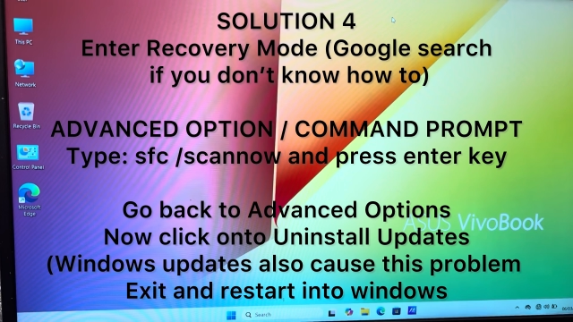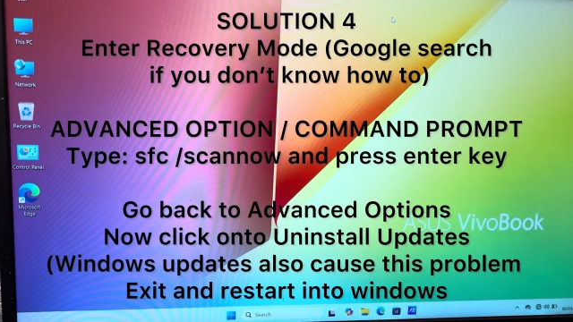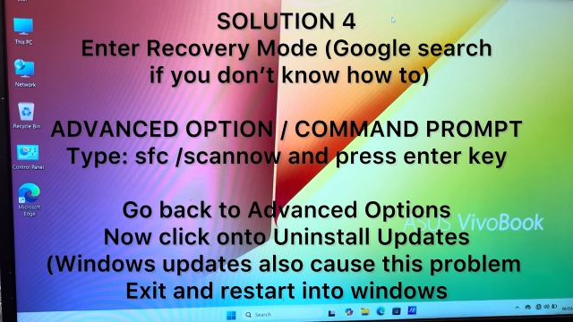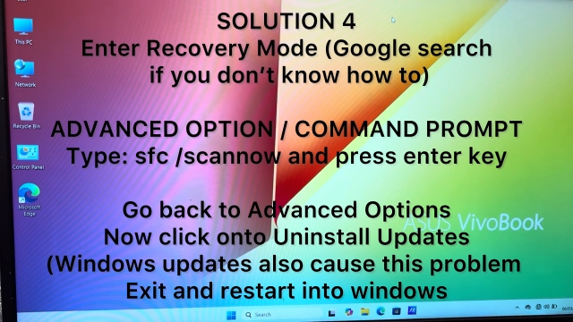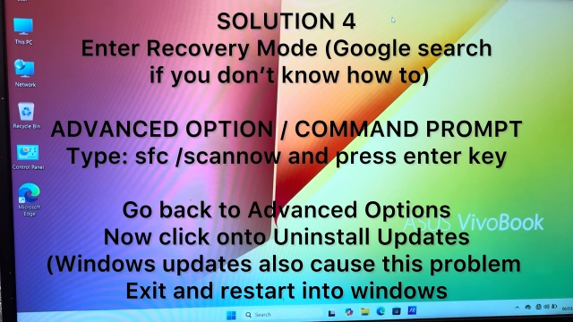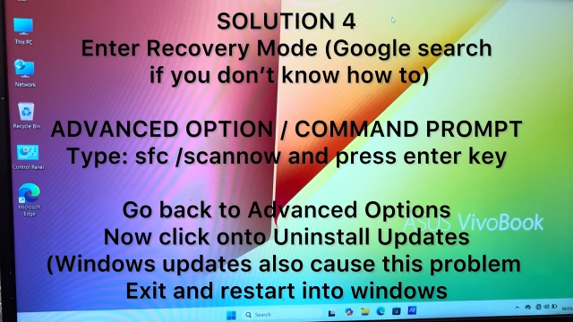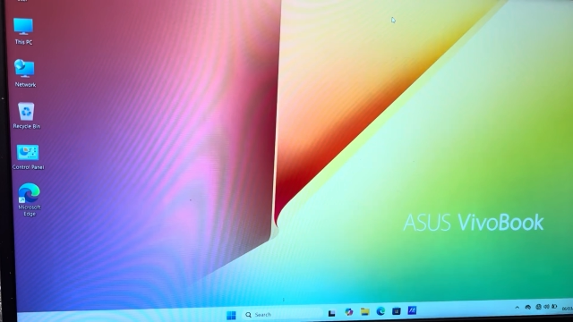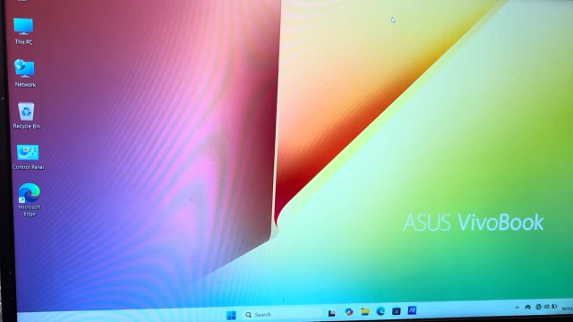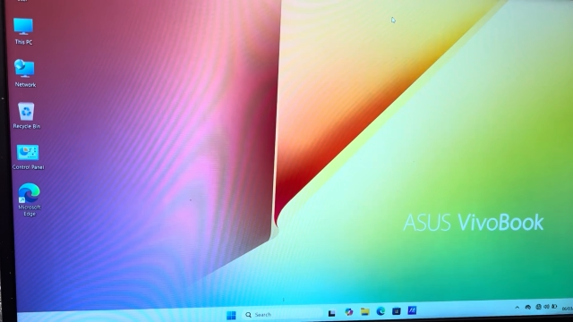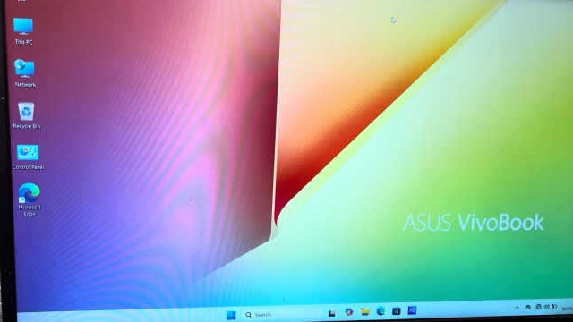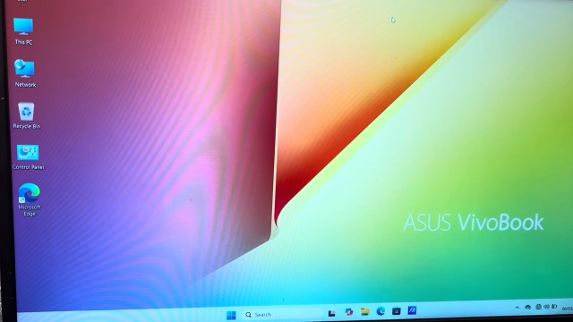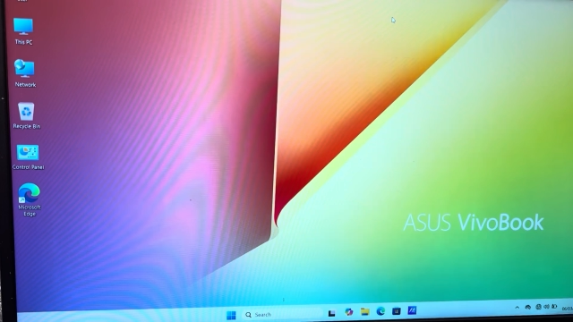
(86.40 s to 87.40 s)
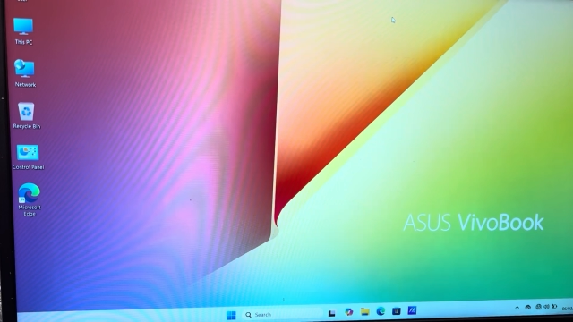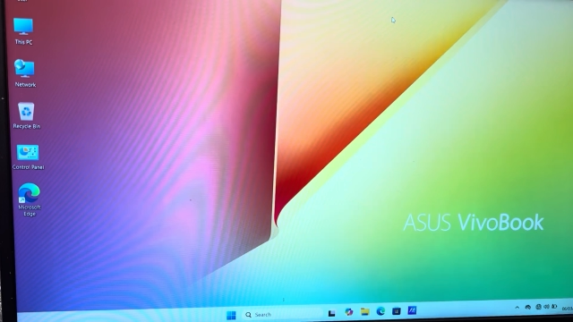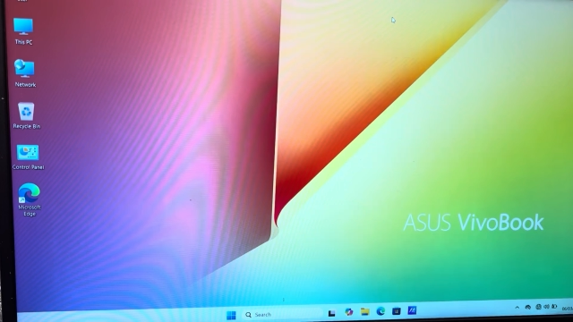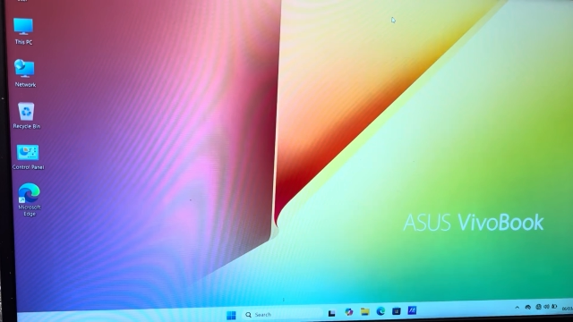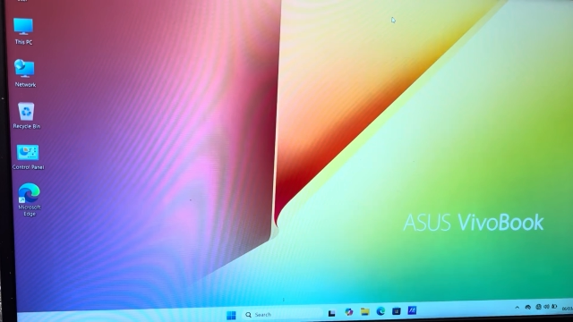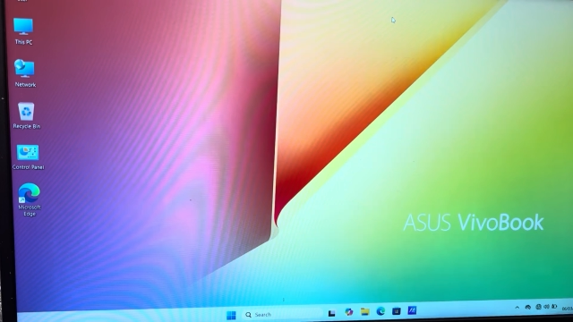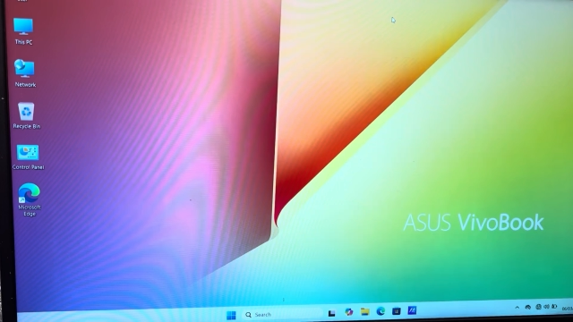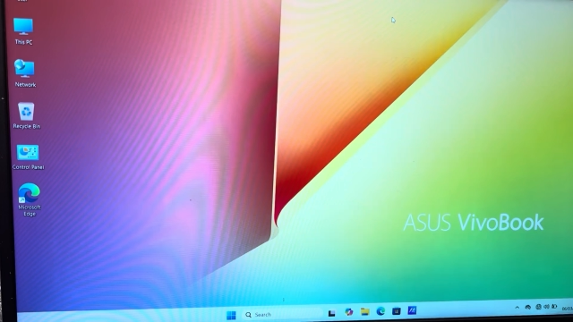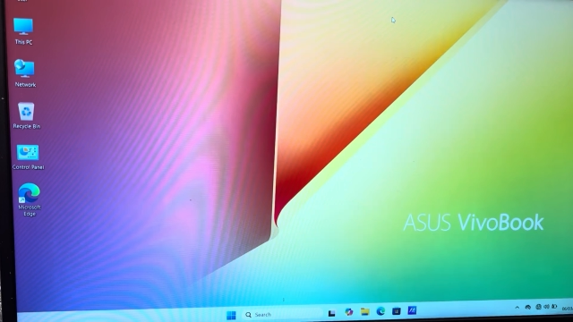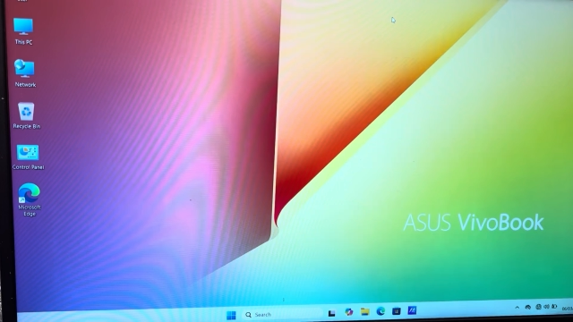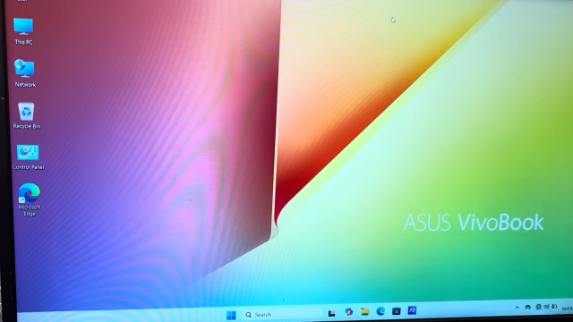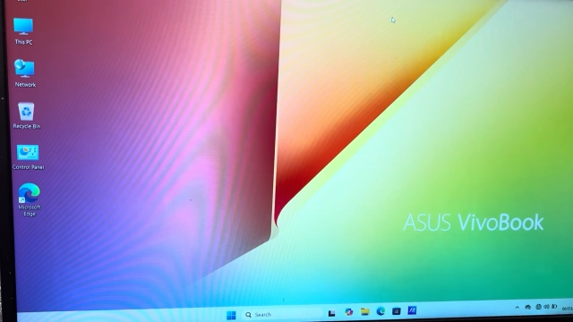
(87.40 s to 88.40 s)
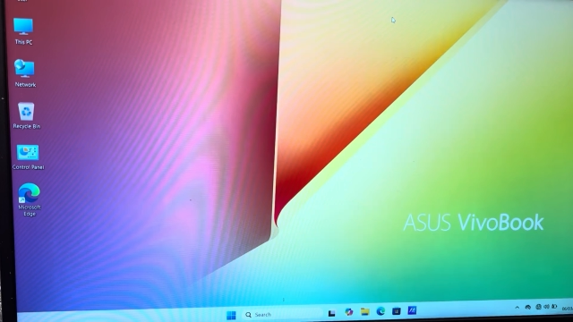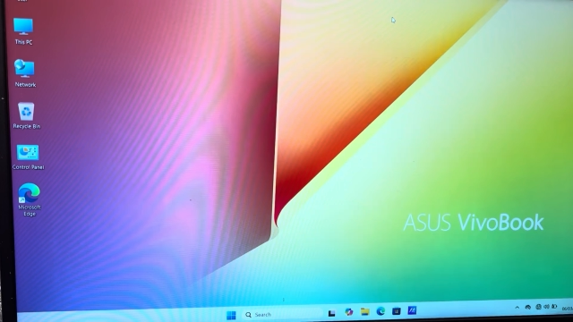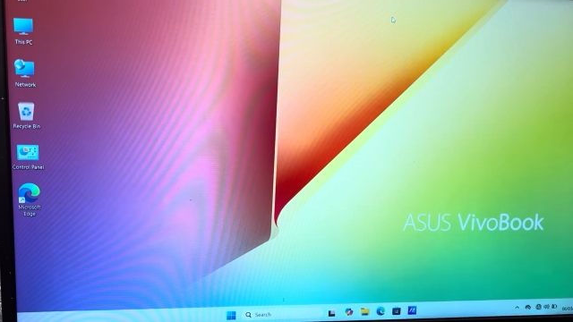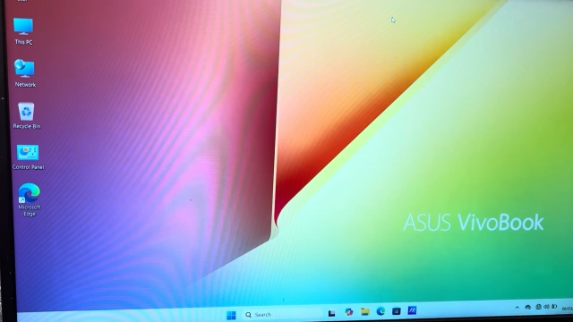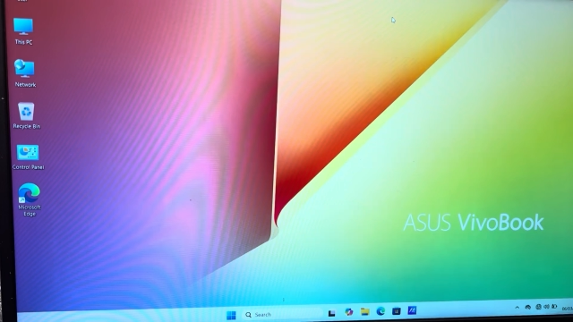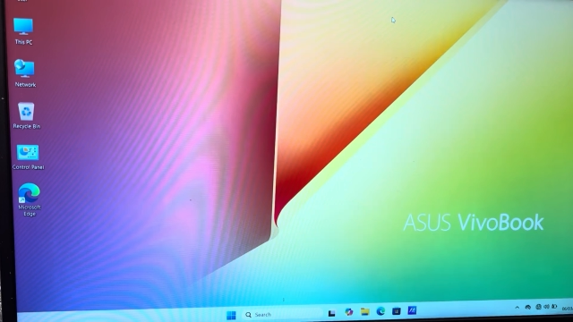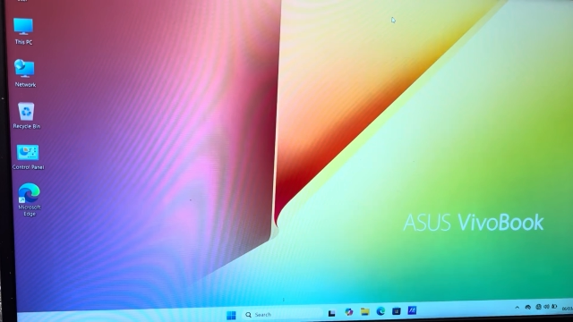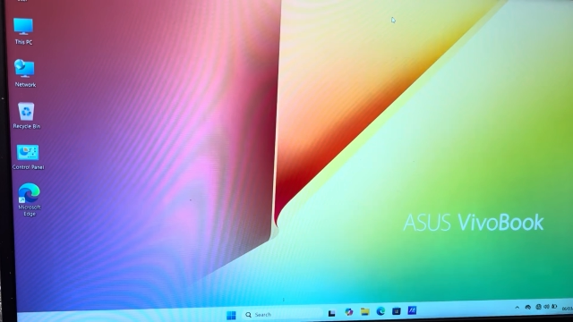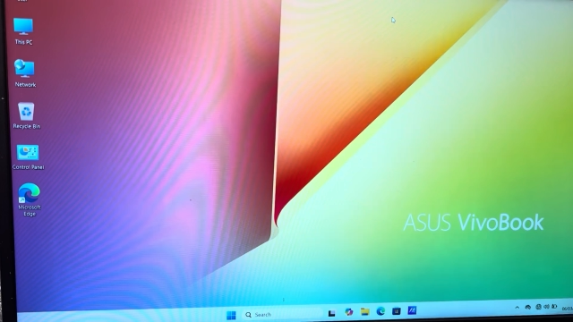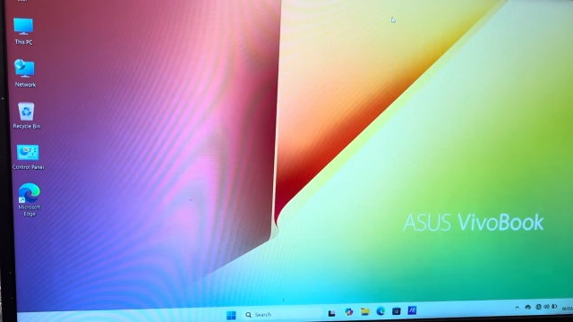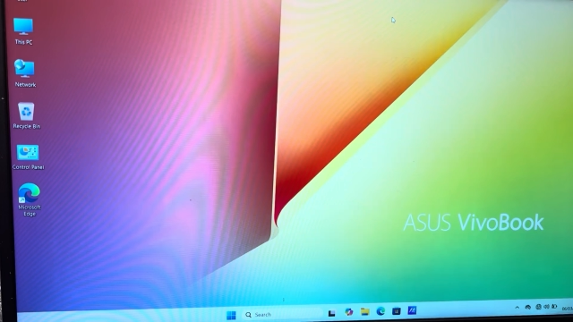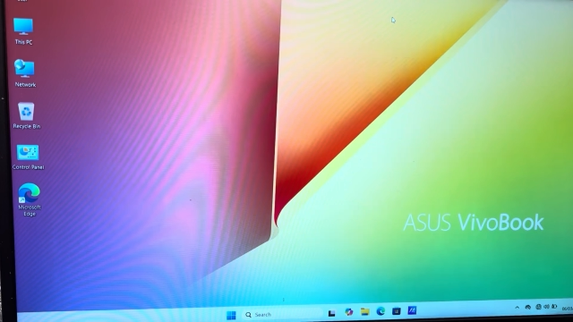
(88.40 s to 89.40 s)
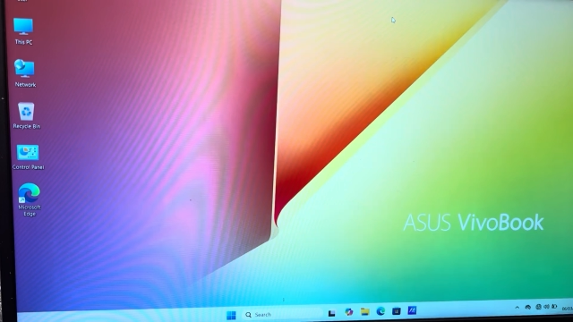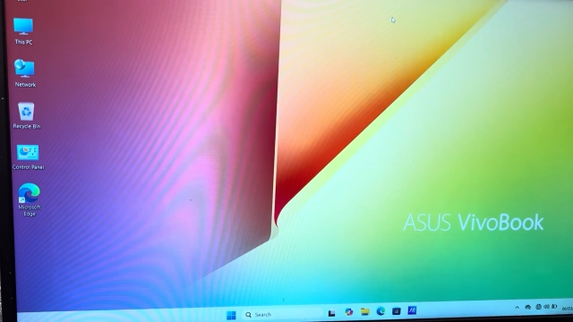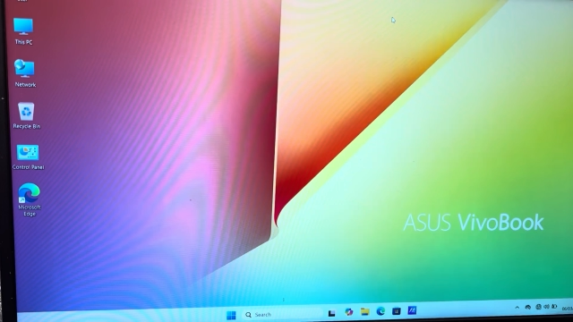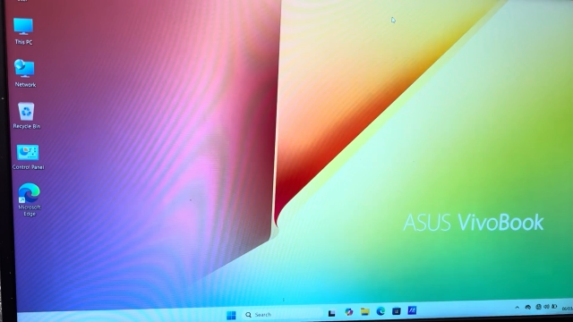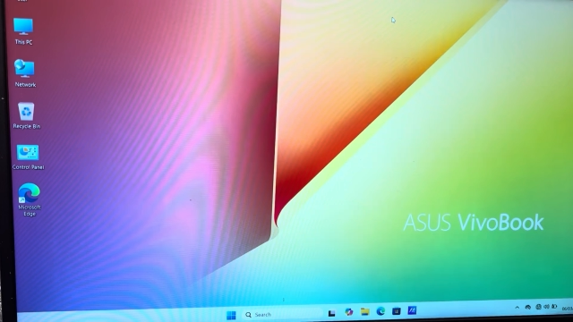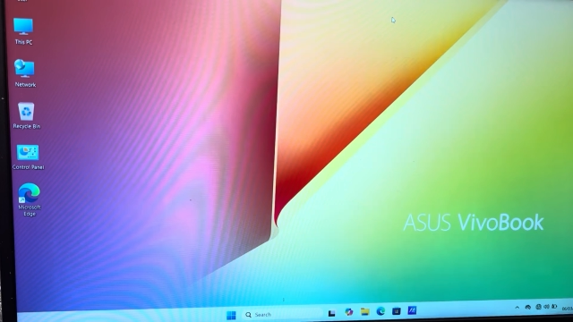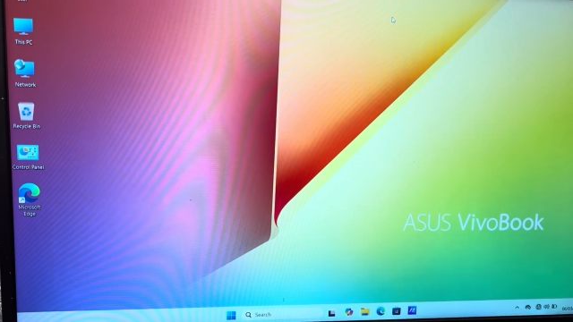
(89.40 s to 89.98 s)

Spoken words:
Nobody's mouth can be seen.